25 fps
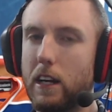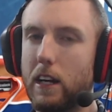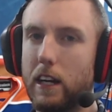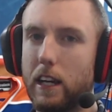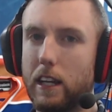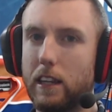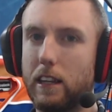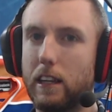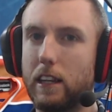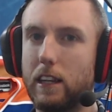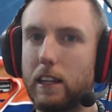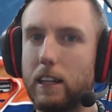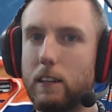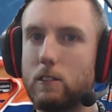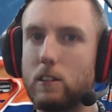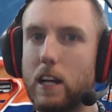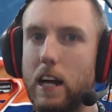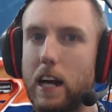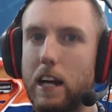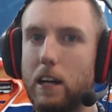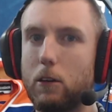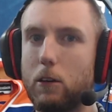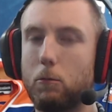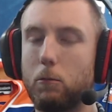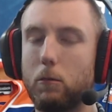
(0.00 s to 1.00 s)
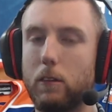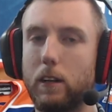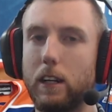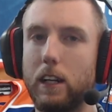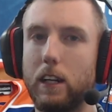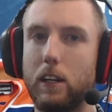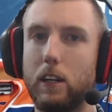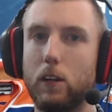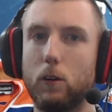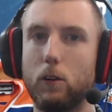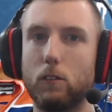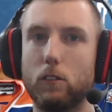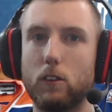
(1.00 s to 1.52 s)
and the Leafs had to win
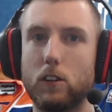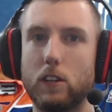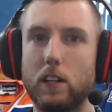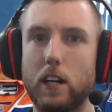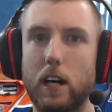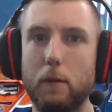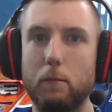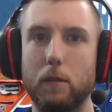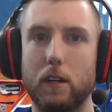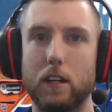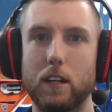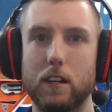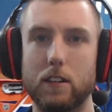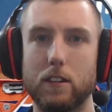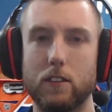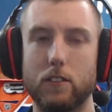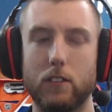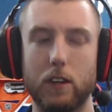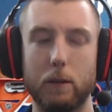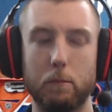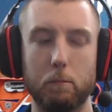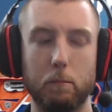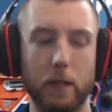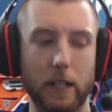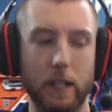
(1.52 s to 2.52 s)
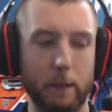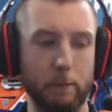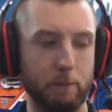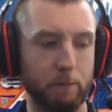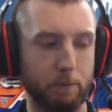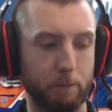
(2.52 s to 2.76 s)
in overtime because of it. But